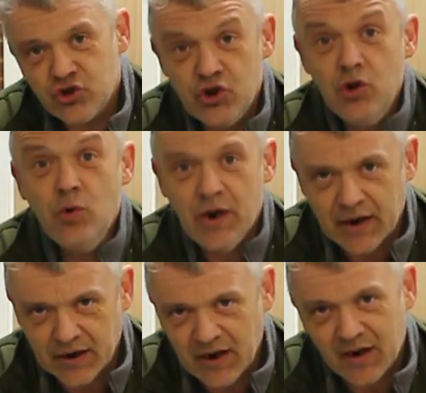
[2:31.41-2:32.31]

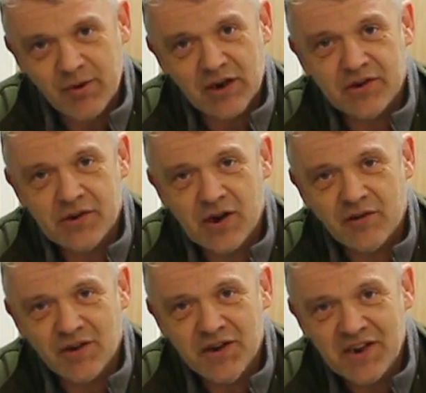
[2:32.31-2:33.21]
tuning ability
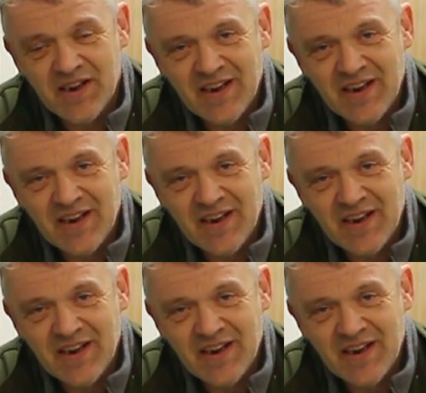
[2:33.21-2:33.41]
of it,